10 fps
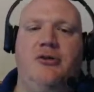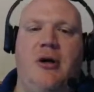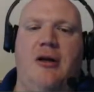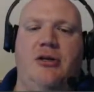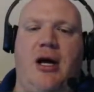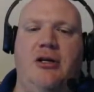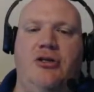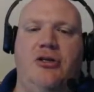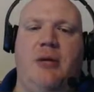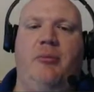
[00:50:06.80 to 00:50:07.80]
I did
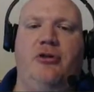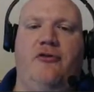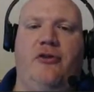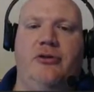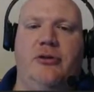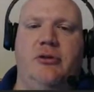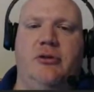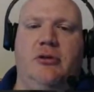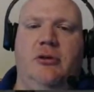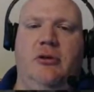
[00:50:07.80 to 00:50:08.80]
just set up a bunch of furnaces. It
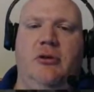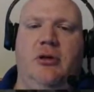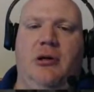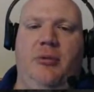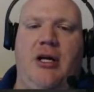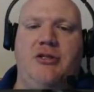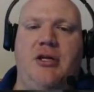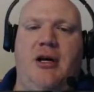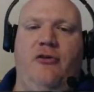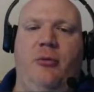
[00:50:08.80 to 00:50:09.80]
would be nice to
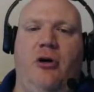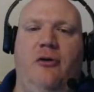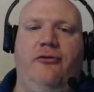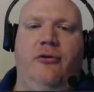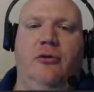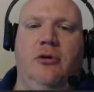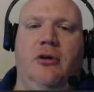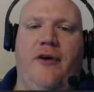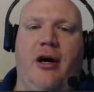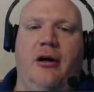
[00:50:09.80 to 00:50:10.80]
have them all full
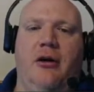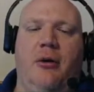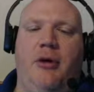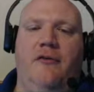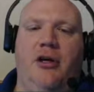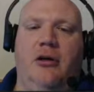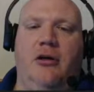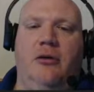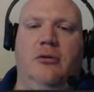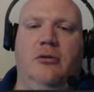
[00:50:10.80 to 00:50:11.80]
of iron. I mean, of
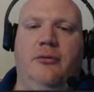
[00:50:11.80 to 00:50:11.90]
coal.